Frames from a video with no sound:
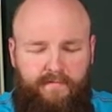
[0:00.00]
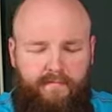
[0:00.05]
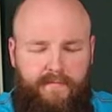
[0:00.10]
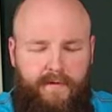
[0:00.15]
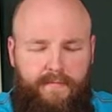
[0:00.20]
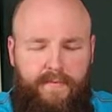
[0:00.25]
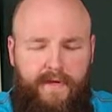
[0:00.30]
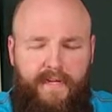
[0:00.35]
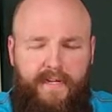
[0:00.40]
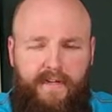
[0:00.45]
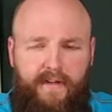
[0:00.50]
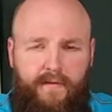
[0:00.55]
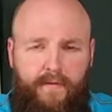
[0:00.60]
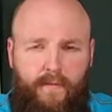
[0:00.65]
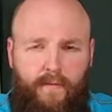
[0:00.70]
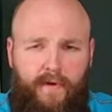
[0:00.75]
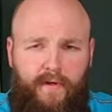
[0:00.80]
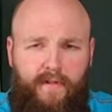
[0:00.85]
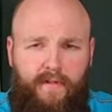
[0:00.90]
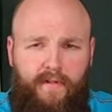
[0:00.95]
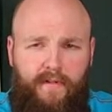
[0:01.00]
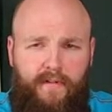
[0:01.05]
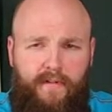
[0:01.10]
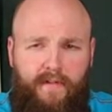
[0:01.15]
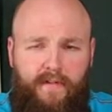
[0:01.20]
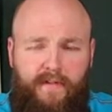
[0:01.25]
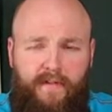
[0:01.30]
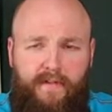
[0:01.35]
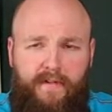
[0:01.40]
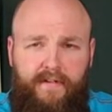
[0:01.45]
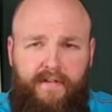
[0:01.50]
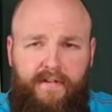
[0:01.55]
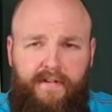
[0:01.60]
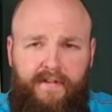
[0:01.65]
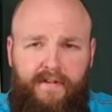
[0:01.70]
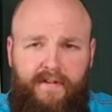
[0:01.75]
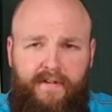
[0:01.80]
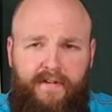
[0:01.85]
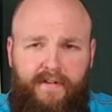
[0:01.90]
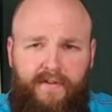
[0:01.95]
depending on what uh,
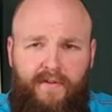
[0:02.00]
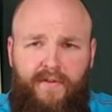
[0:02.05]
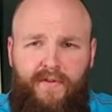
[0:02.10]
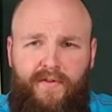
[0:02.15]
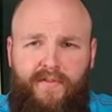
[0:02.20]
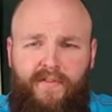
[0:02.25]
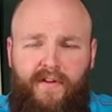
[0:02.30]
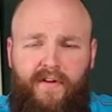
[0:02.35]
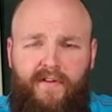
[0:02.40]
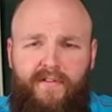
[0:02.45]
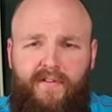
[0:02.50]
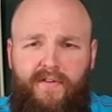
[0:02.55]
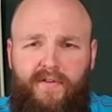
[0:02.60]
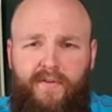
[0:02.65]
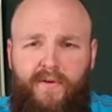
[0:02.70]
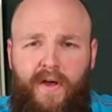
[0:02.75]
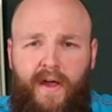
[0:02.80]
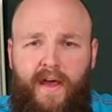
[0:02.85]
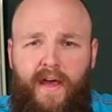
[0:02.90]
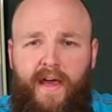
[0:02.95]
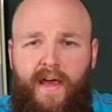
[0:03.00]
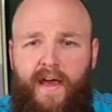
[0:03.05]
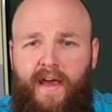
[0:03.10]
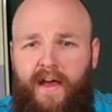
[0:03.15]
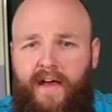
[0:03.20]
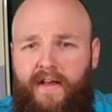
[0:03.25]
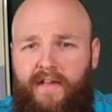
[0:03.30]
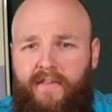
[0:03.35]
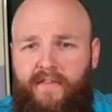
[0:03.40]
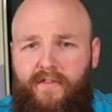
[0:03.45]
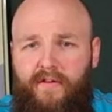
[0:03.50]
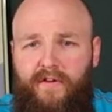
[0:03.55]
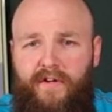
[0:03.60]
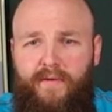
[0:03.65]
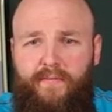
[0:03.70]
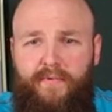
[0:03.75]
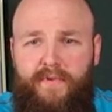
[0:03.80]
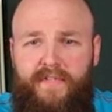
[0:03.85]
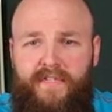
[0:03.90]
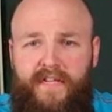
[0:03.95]
who you talk to,
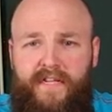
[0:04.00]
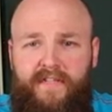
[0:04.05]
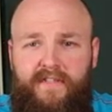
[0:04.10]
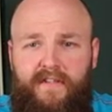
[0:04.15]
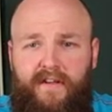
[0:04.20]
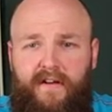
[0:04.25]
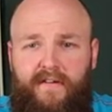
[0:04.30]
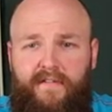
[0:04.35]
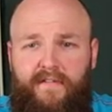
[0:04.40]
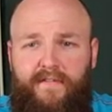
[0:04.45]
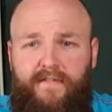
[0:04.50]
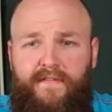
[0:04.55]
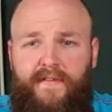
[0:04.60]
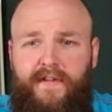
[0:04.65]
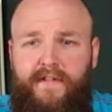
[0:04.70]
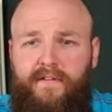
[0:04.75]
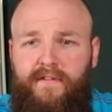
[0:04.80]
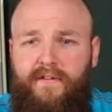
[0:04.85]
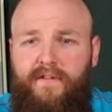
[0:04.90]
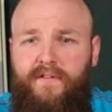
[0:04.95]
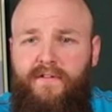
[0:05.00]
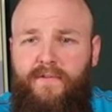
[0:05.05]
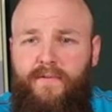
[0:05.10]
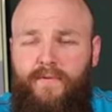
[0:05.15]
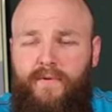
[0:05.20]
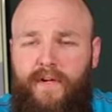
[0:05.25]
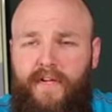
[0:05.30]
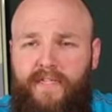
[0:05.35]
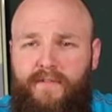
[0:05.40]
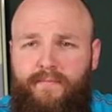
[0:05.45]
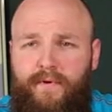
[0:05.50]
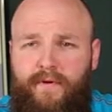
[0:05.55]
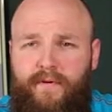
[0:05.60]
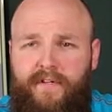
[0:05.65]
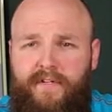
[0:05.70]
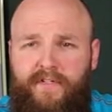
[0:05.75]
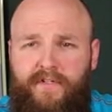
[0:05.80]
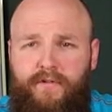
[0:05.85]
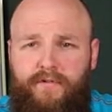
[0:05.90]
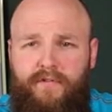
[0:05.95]
30% of filtered
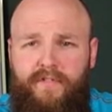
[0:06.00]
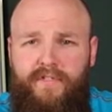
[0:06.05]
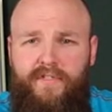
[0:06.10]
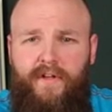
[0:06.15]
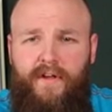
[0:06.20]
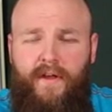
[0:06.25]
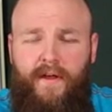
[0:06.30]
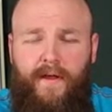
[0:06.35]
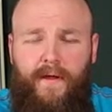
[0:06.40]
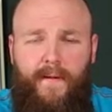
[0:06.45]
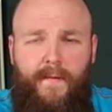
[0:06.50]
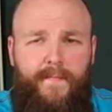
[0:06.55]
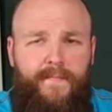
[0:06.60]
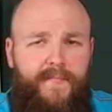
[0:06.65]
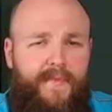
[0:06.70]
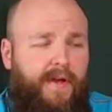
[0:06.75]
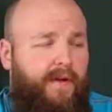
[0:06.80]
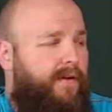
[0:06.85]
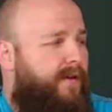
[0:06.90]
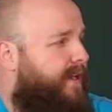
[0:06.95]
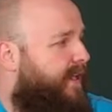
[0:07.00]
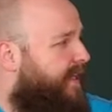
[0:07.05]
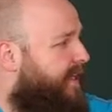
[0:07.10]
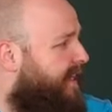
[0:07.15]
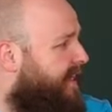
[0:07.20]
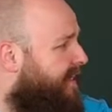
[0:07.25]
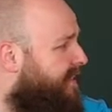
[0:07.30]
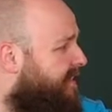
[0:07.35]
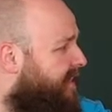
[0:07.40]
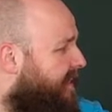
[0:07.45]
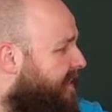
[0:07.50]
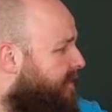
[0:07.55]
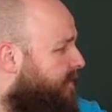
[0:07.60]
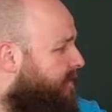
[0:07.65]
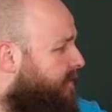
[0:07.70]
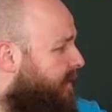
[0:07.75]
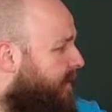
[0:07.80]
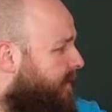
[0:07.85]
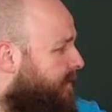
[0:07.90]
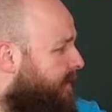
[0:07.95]
raspberry juice. Now I can tell
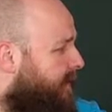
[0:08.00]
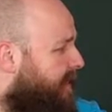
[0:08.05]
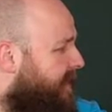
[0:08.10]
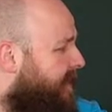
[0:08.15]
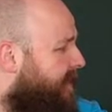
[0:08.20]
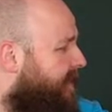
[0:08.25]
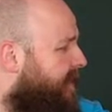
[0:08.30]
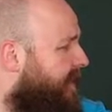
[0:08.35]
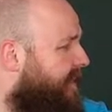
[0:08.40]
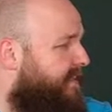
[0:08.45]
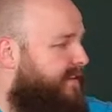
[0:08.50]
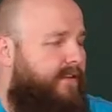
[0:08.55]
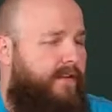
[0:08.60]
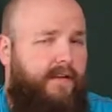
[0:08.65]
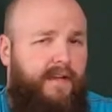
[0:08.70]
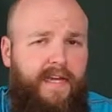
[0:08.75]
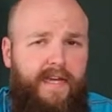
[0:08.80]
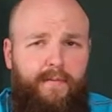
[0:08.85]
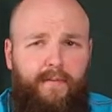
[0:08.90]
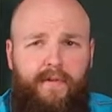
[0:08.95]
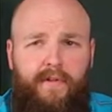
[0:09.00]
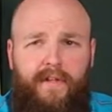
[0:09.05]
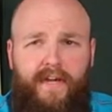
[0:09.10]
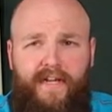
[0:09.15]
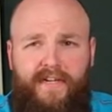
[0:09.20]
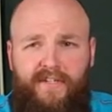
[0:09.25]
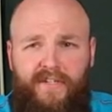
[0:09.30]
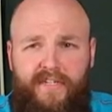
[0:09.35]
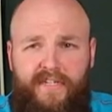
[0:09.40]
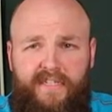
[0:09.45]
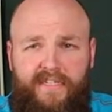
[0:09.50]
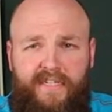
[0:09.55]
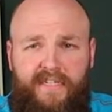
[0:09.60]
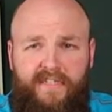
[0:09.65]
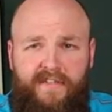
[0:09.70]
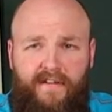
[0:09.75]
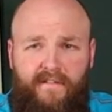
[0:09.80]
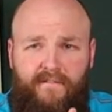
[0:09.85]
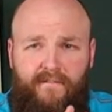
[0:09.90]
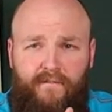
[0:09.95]
you already that the label actually
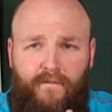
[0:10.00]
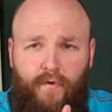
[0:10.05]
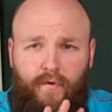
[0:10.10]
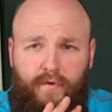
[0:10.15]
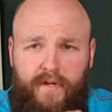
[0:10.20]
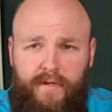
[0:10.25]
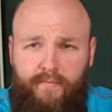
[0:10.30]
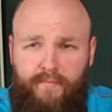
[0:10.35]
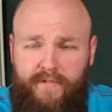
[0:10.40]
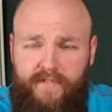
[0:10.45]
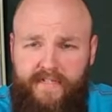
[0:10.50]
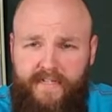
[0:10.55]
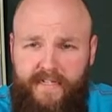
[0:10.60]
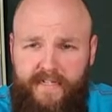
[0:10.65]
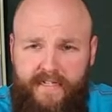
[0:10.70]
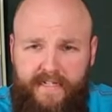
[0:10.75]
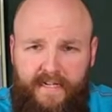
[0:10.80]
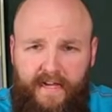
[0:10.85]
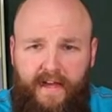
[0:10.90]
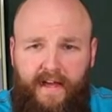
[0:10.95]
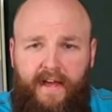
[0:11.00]
says 40%.